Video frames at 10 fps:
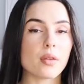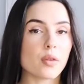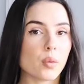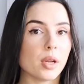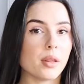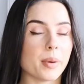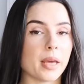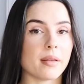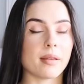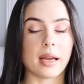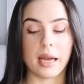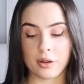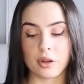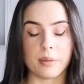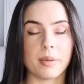This is one of the pieces I
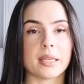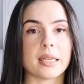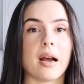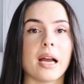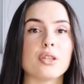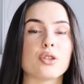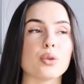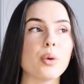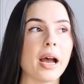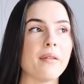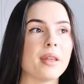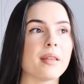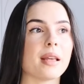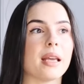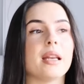actually picked out. I do have
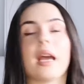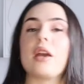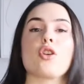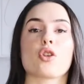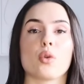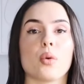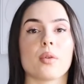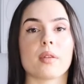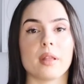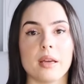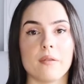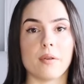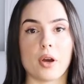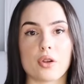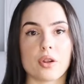this in a short sleeve
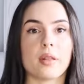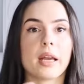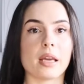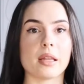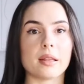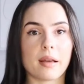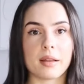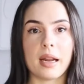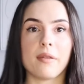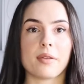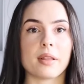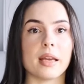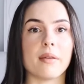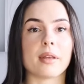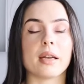version, like it doesn't have
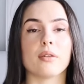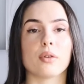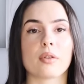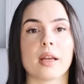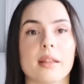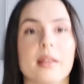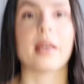sleeves and it looks like